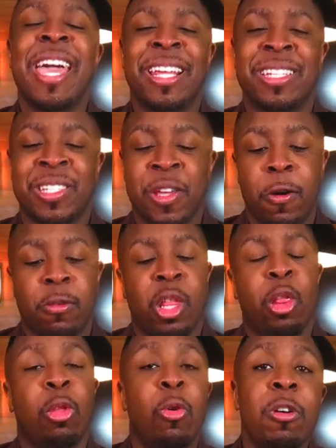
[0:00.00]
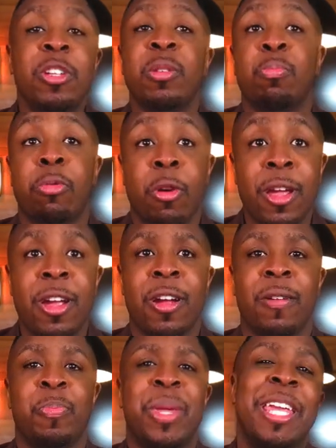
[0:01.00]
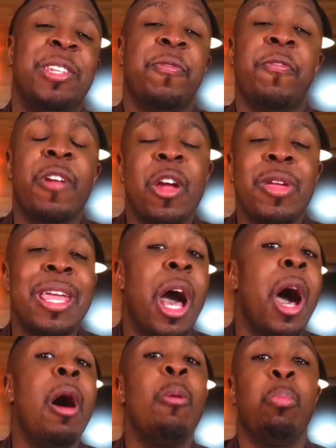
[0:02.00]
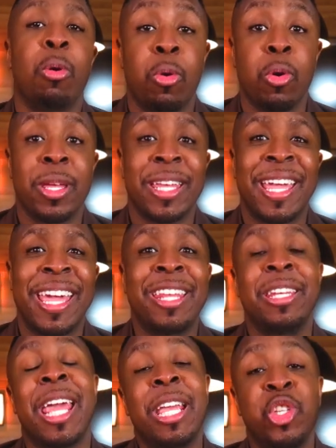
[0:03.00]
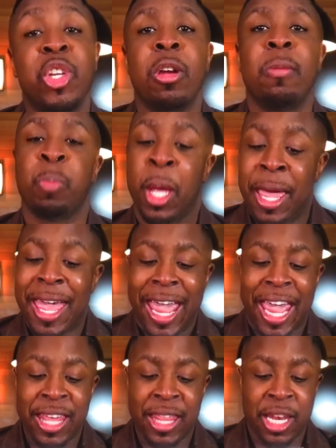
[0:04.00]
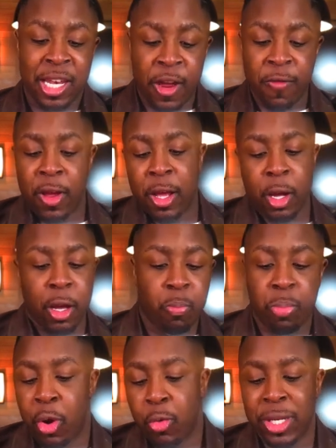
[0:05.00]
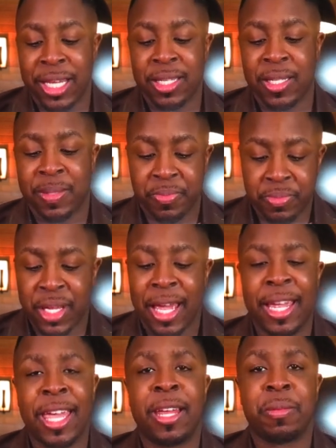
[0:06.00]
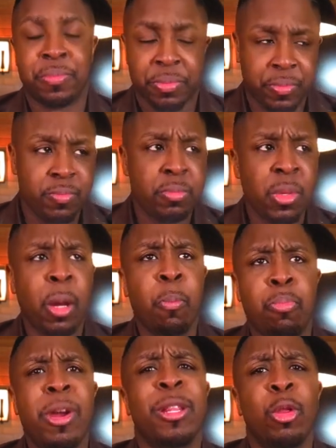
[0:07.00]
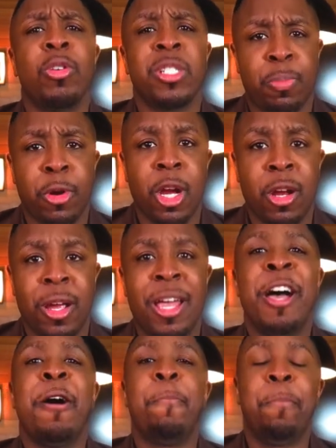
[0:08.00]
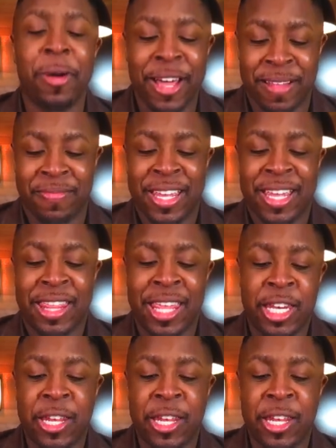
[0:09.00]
And so the Lord's Prayer is very humble in nature, and the different components, again, pray the Lord's Prayer, but the